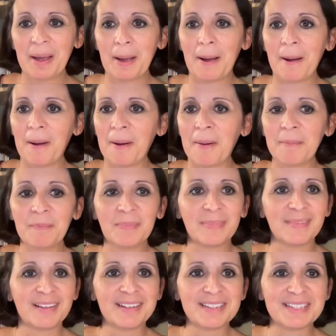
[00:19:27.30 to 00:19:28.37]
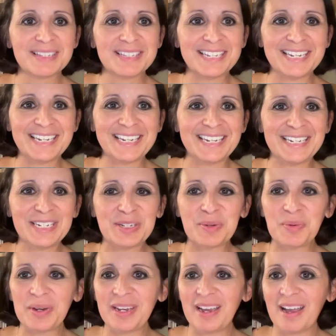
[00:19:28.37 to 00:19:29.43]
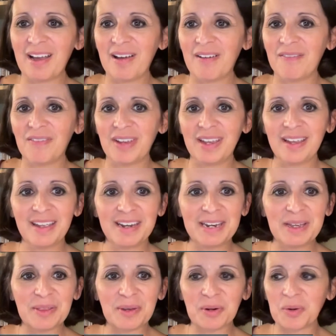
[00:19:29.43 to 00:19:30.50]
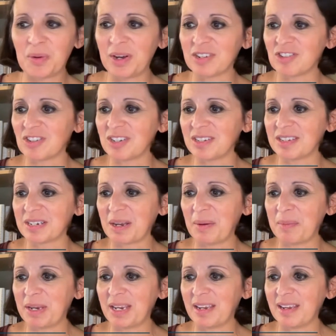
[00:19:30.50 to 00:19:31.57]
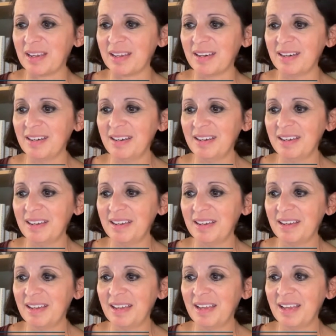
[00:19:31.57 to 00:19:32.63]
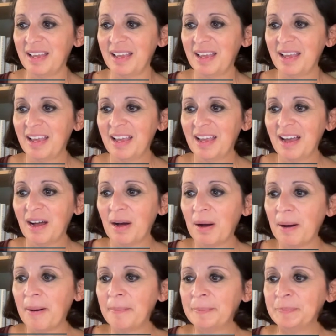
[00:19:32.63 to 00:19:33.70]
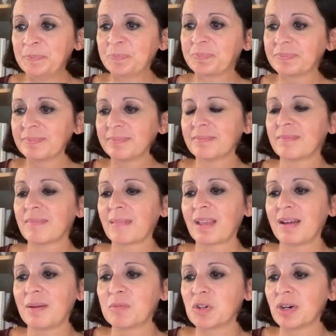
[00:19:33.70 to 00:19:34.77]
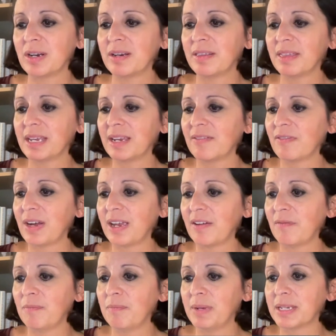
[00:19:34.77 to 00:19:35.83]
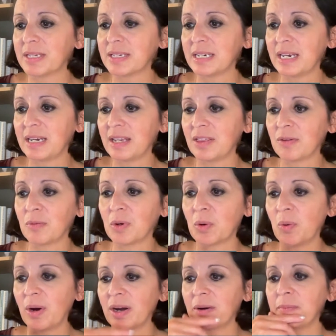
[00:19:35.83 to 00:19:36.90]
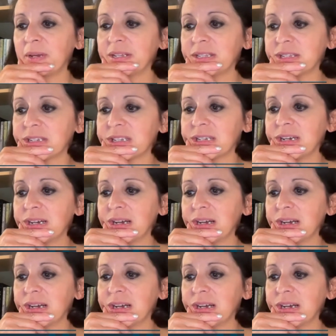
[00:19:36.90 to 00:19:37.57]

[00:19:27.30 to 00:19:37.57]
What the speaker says: Let's see, do we have any other questions coming in? I'm trying to think if I have missed any of the requirements.